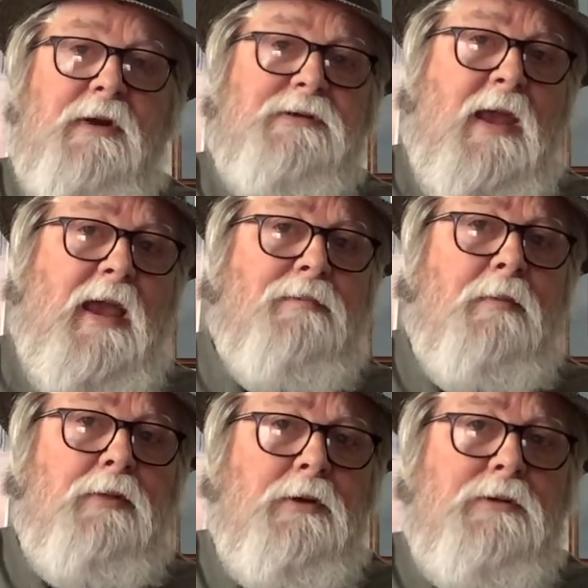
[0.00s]
is a happy
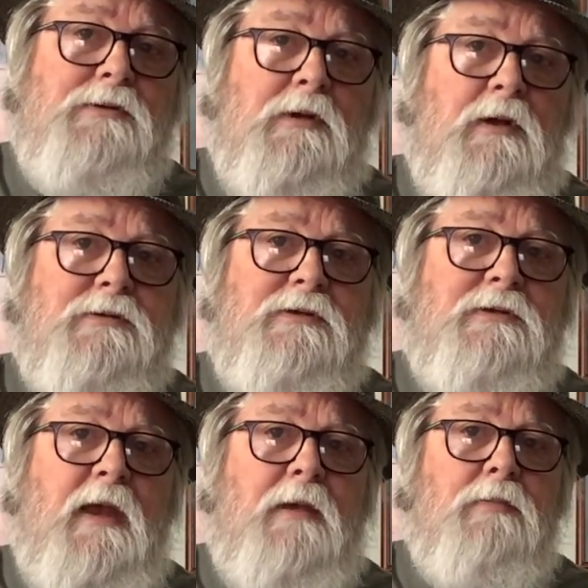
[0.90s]
blues and there's a
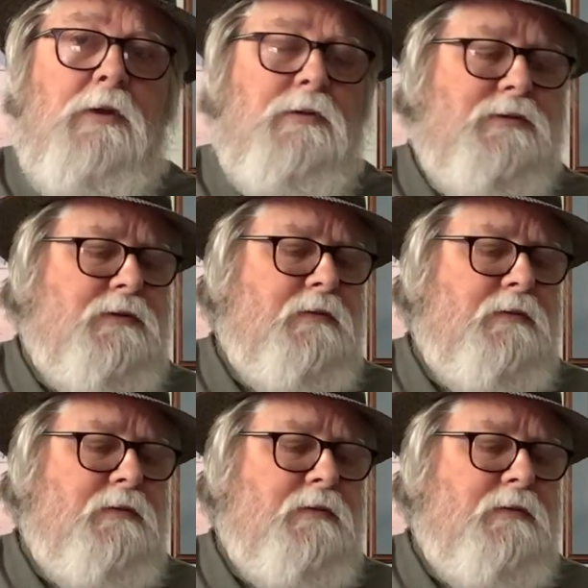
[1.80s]
sad blues.